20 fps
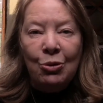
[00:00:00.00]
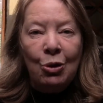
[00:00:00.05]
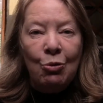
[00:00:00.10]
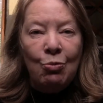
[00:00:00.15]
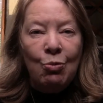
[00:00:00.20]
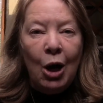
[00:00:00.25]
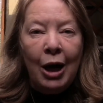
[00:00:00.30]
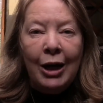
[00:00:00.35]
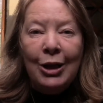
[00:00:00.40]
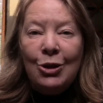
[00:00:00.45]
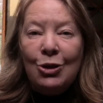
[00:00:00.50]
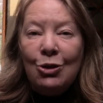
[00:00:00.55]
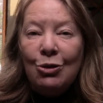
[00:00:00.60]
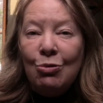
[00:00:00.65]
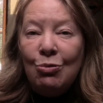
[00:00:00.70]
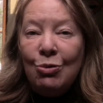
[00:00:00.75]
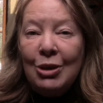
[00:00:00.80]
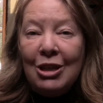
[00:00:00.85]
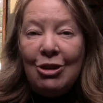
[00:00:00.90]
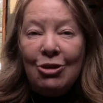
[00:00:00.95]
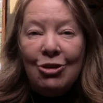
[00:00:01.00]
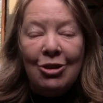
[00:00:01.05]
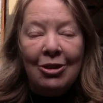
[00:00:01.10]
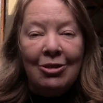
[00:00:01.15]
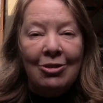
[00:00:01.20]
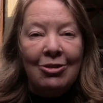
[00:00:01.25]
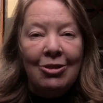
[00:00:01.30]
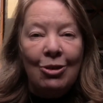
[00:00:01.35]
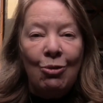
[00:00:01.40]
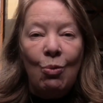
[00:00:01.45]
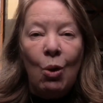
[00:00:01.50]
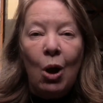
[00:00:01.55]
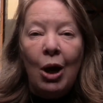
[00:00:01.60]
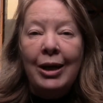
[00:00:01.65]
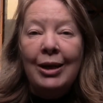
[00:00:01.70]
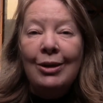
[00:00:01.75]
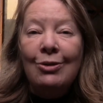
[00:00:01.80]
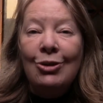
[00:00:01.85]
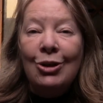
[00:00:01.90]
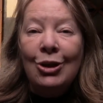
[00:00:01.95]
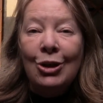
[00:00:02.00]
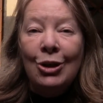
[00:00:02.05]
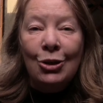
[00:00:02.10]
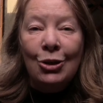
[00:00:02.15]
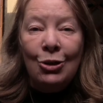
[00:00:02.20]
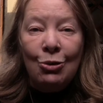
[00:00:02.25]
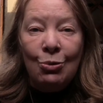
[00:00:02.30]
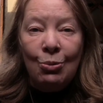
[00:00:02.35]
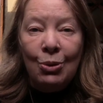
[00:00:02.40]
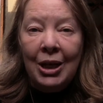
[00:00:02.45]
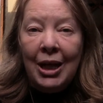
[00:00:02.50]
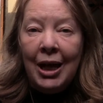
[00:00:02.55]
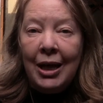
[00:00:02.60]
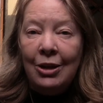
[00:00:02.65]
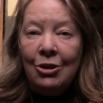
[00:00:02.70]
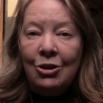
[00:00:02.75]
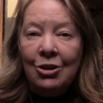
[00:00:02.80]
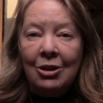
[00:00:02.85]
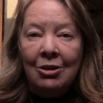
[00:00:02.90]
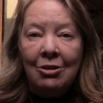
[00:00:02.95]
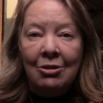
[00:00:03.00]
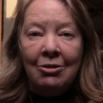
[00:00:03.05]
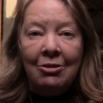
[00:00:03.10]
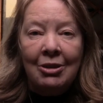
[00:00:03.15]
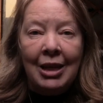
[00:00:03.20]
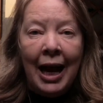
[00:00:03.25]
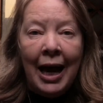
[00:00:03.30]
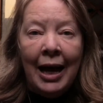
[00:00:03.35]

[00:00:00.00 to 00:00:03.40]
the right creatures, the right creations.